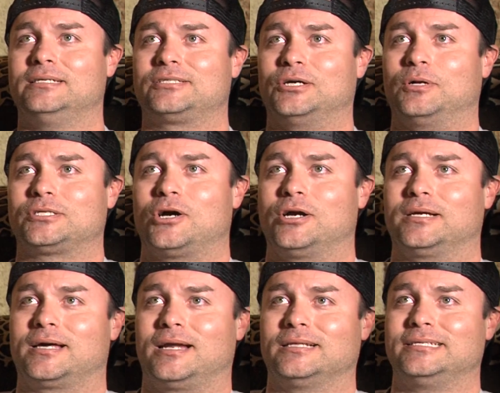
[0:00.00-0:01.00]
so it's hard to
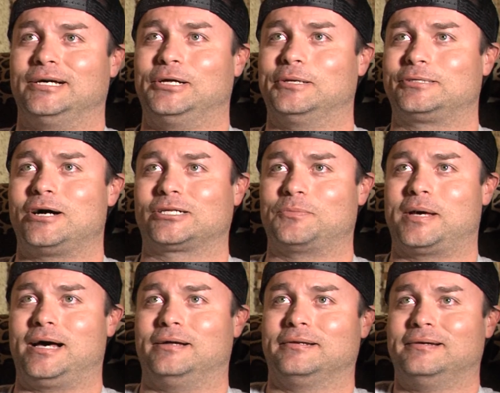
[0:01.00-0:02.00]
kind of talked
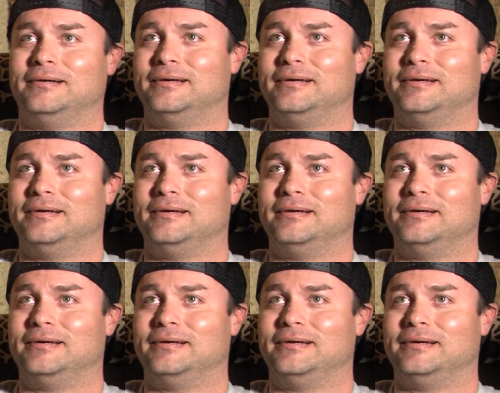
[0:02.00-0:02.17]
about